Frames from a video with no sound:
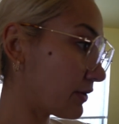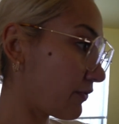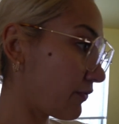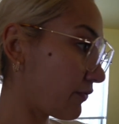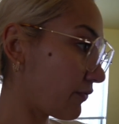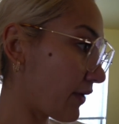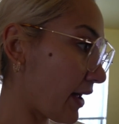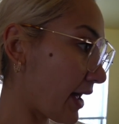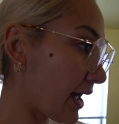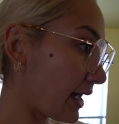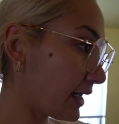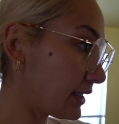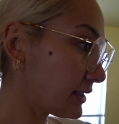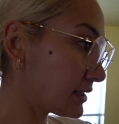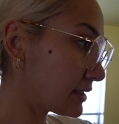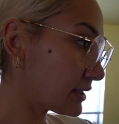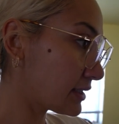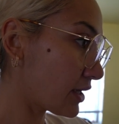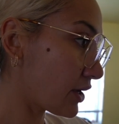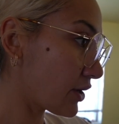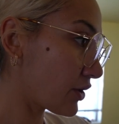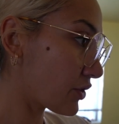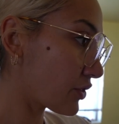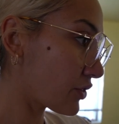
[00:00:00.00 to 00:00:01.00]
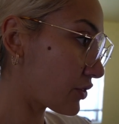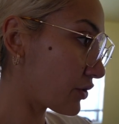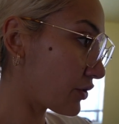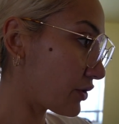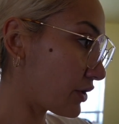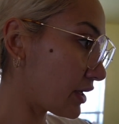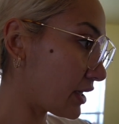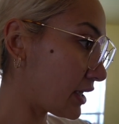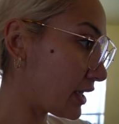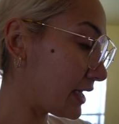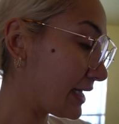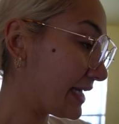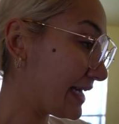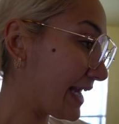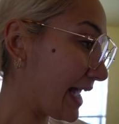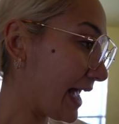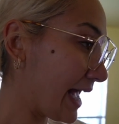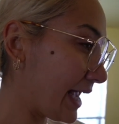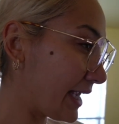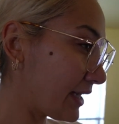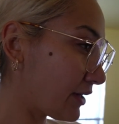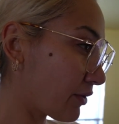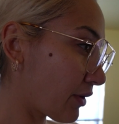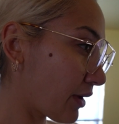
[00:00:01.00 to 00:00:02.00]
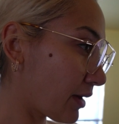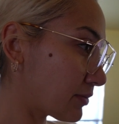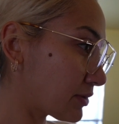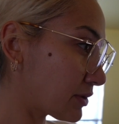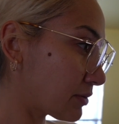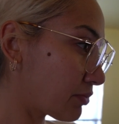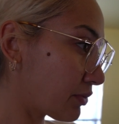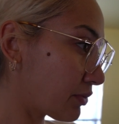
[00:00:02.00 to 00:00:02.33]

of fat, 39 grams of